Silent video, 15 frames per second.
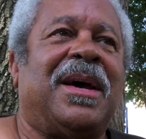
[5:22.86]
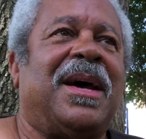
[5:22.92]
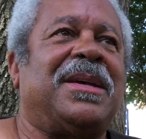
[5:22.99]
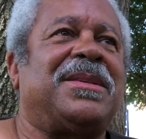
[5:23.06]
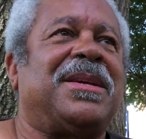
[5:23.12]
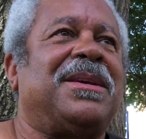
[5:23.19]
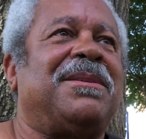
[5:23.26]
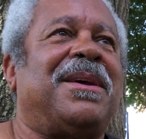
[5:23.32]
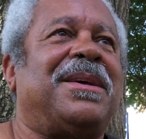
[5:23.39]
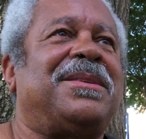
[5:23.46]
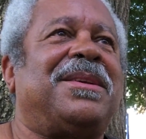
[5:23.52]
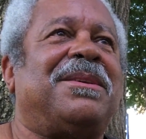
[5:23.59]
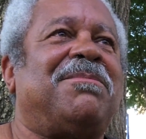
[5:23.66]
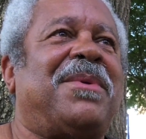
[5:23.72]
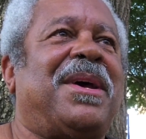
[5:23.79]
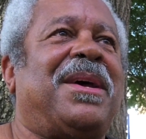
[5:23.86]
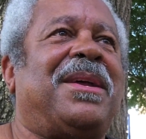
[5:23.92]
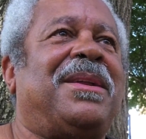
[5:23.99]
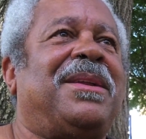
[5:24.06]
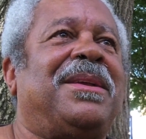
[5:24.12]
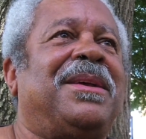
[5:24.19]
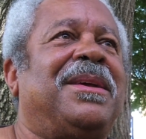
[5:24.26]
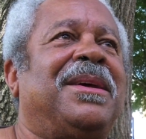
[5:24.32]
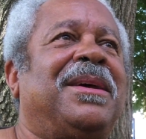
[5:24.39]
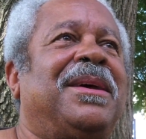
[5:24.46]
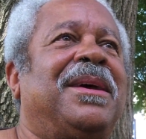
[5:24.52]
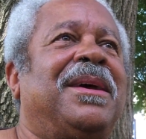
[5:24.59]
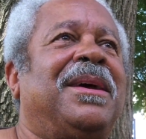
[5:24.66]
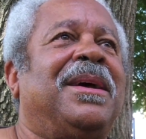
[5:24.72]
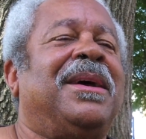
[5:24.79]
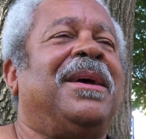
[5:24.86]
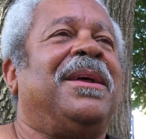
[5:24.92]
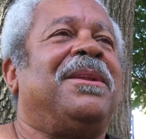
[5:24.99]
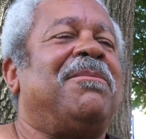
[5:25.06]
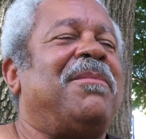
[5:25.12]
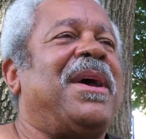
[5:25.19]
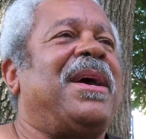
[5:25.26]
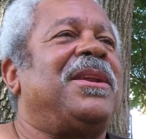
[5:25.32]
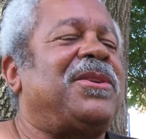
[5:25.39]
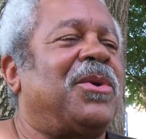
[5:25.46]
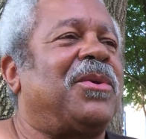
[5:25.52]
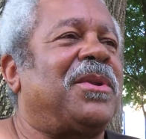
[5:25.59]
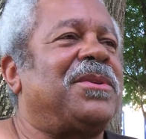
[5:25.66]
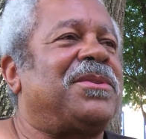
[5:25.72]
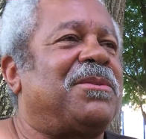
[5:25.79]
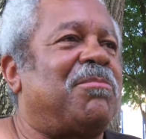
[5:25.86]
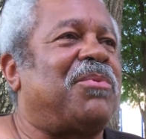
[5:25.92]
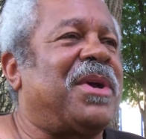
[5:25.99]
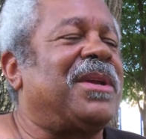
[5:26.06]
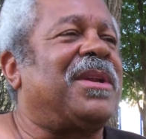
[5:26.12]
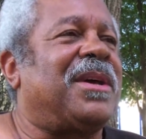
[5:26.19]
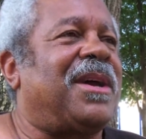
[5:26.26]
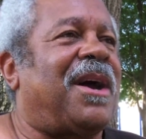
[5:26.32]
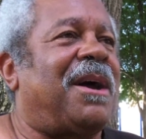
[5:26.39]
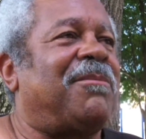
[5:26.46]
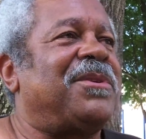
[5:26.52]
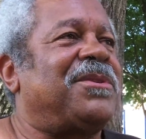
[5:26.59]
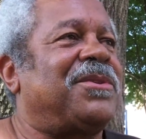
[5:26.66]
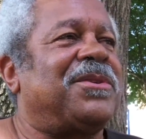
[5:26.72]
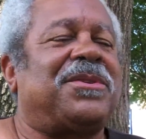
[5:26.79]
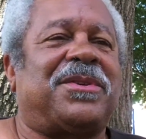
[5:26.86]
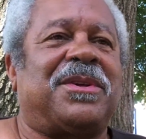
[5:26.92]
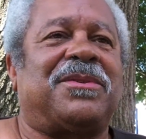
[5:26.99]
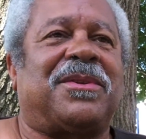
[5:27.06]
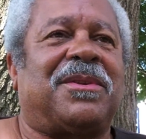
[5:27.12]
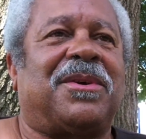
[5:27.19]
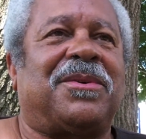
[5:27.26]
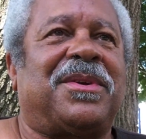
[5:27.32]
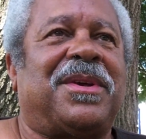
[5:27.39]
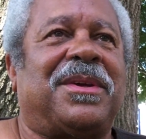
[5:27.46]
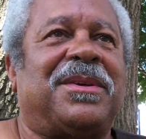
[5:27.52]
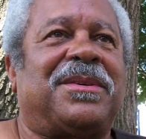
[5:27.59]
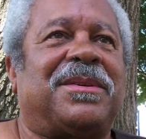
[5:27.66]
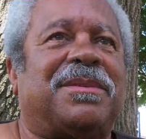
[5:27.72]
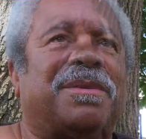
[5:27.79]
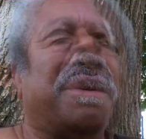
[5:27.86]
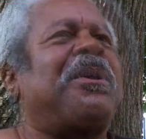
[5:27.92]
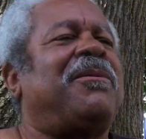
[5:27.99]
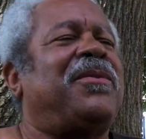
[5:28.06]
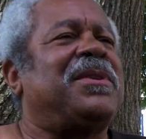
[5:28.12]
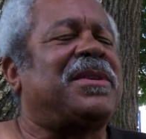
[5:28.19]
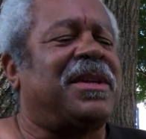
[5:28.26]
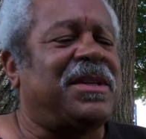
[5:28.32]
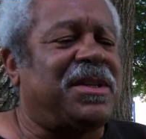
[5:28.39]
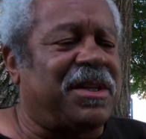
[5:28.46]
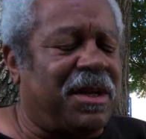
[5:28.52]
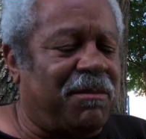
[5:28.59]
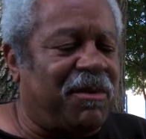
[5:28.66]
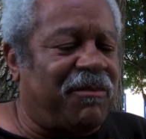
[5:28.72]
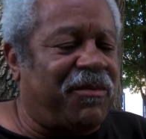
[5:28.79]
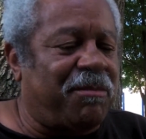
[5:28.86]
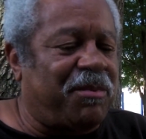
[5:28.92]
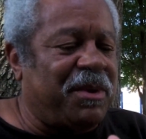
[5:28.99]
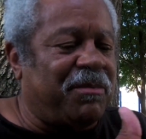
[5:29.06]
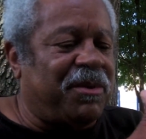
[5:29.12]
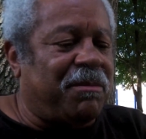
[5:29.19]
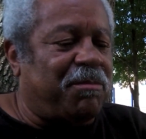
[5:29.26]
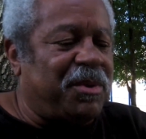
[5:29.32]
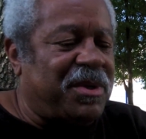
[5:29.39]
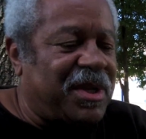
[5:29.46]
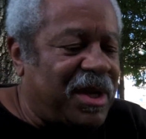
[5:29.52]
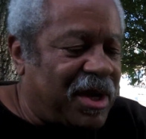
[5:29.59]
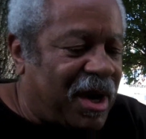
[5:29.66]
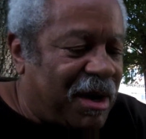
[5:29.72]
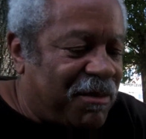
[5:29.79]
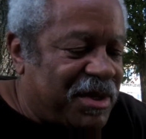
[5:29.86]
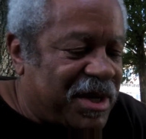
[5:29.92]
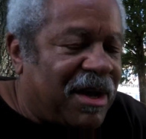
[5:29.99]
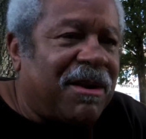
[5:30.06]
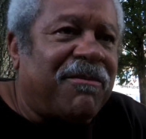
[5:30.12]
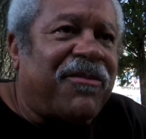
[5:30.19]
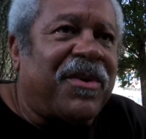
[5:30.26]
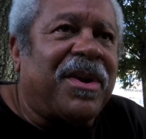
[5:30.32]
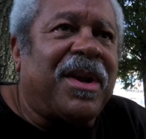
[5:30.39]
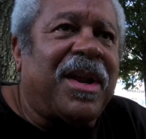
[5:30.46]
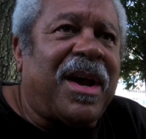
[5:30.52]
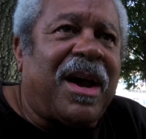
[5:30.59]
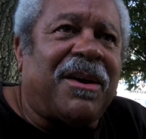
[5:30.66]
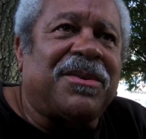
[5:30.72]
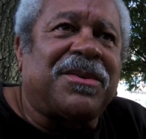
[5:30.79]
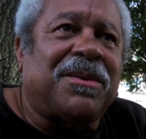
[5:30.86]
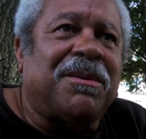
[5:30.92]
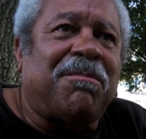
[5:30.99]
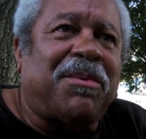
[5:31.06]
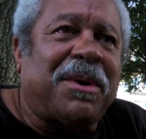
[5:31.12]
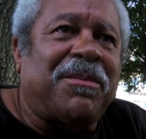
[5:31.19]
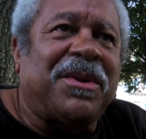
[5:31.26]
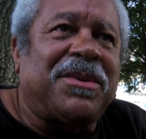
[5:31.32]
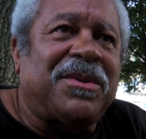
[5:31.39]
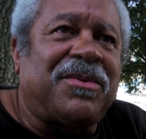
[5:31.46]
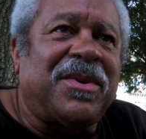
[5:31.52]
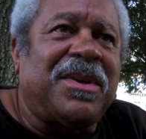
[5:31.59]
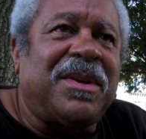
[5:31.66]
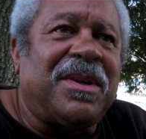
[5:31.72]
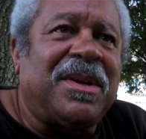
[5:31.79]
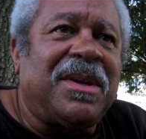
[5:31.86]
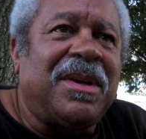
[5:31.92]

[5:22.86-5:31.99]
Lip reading: I said, man, the man told us to bring the garbage to a central location. If it's legitimate for people to put their garbage out in front of their house on a public street,